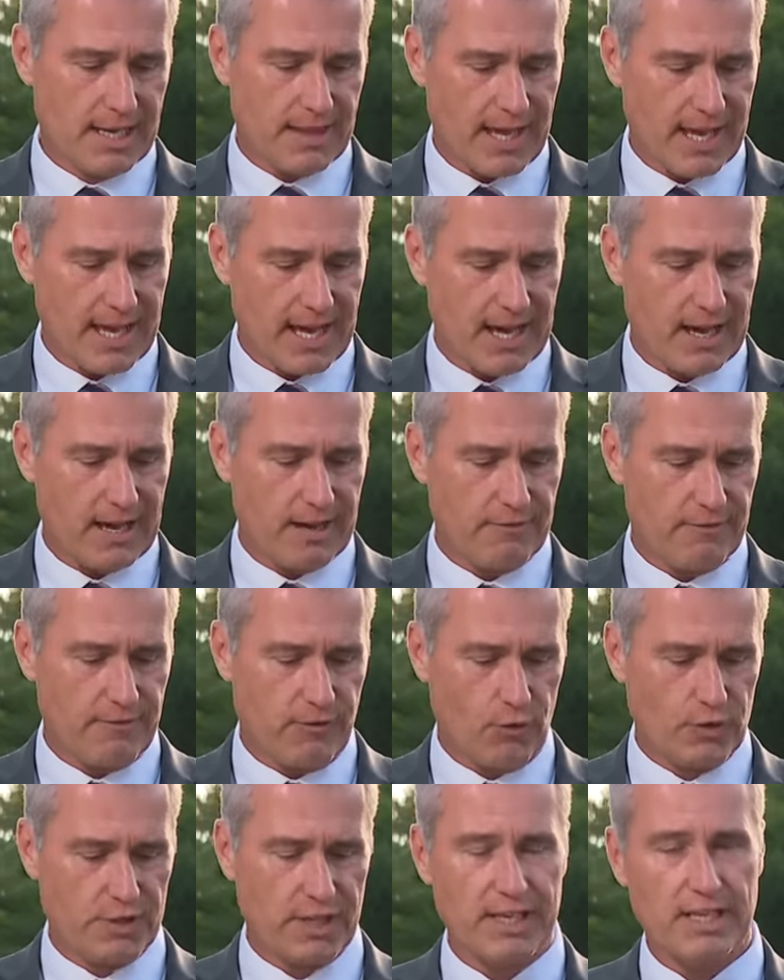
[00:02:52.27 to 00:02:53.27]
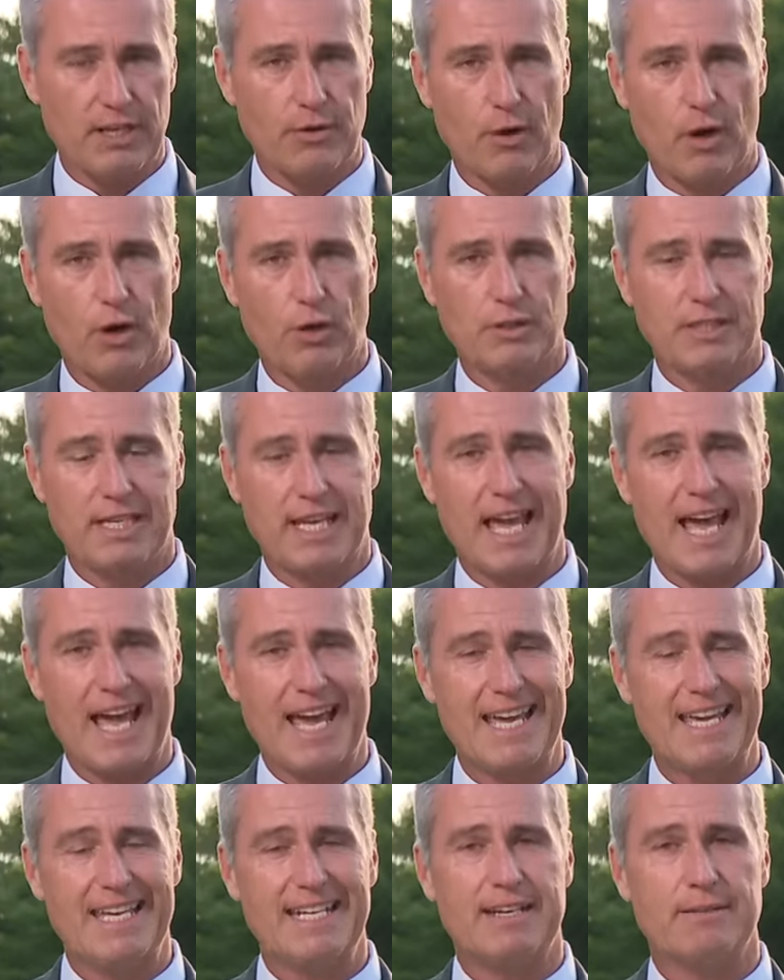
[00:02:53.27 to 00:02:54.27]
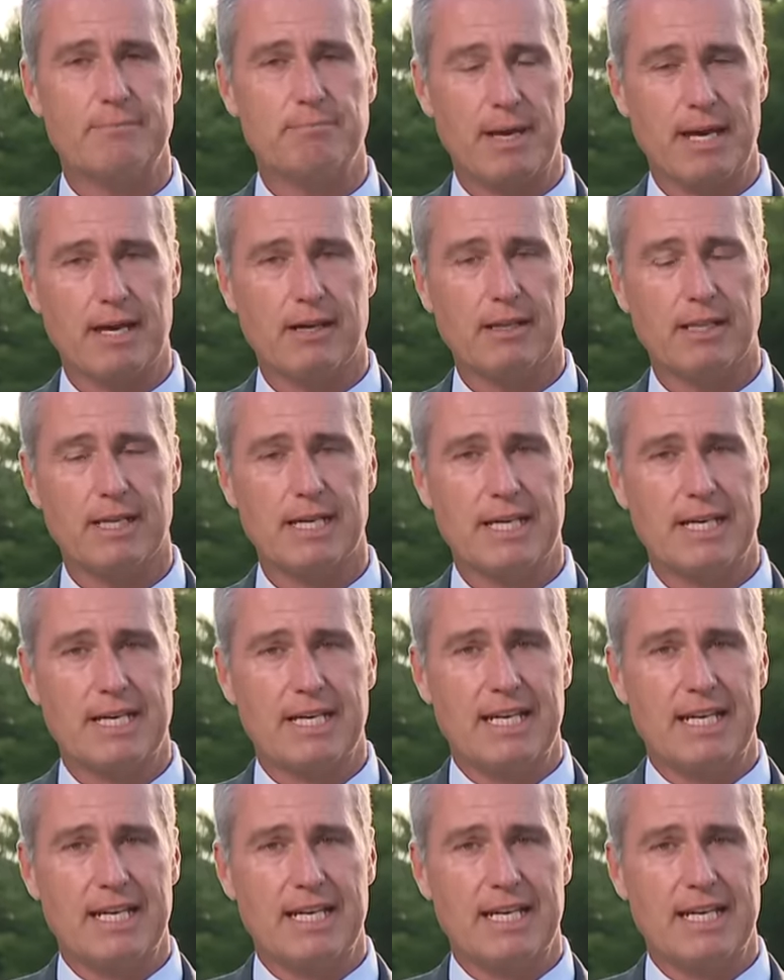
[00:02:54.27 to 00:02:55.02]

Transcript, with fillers: They are 14-year-old Kane Bell